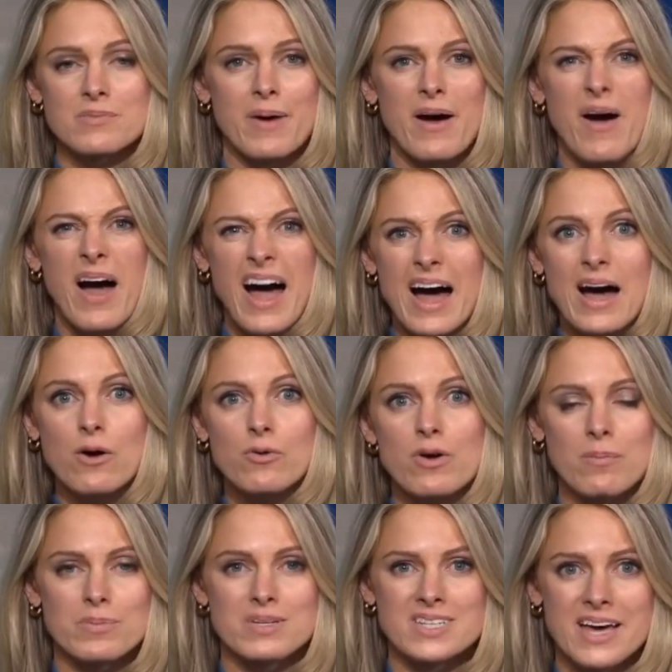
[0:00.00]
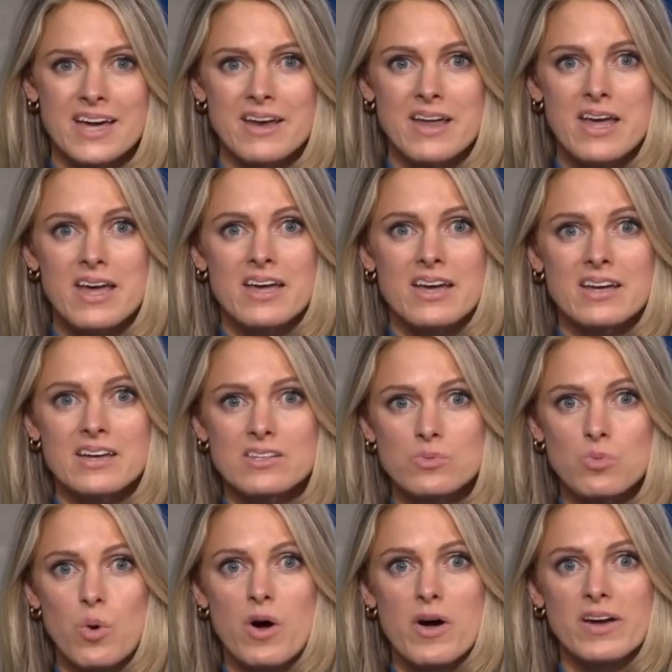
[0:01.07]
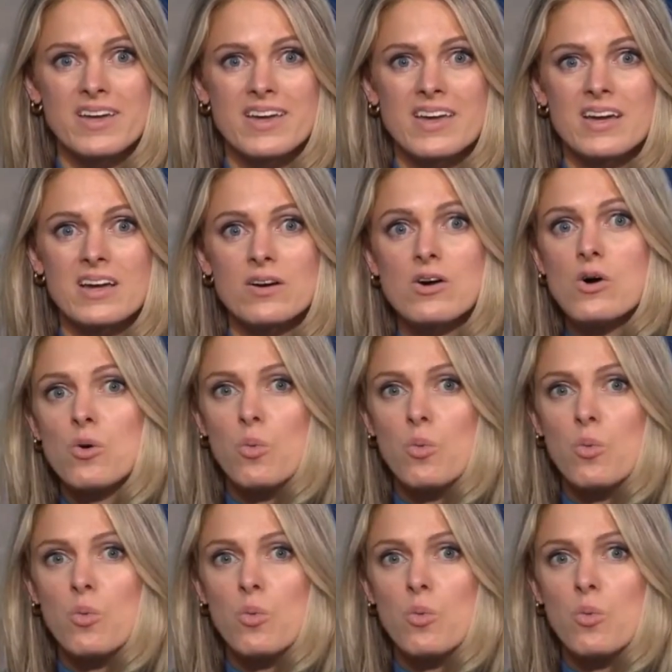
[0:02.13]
about how Number 10 is working,